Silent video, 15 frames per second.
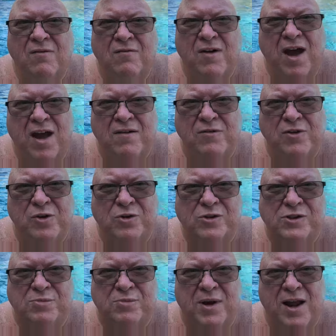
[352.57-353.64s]
5 years
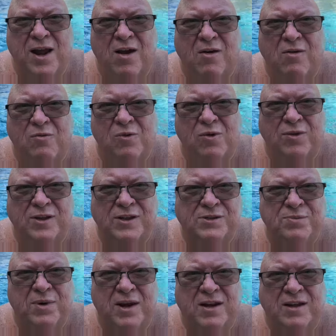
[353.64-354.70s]
from now, will this
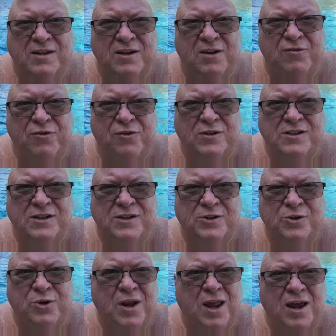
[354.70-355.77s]
make a difference in
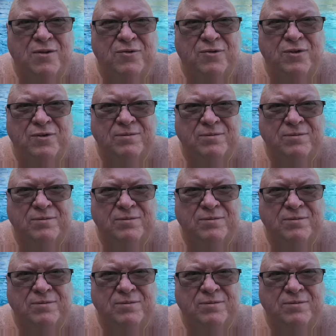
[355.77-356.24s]
your life?